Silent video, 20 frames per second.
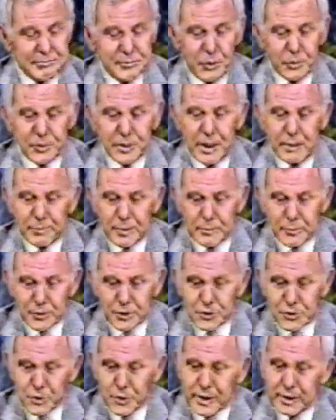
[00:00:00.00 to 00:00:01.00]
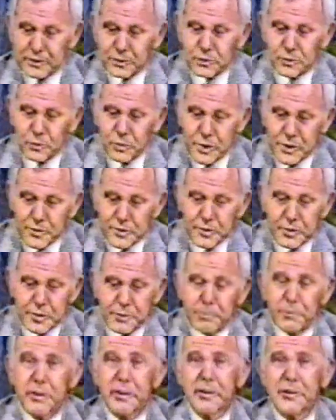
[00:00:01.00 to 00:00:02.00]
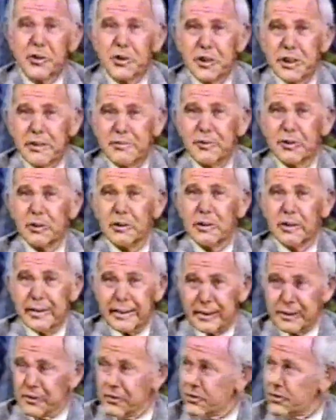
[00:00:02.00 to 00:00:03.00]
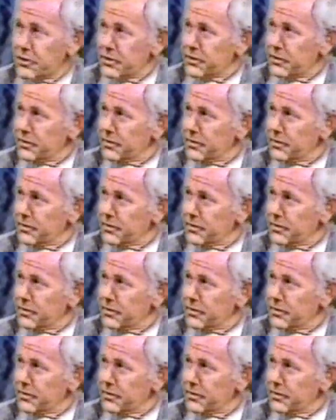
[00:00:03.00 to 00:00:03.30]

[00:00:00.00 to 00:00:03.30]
Don't hop up in the Trac II razor display and shave your legs.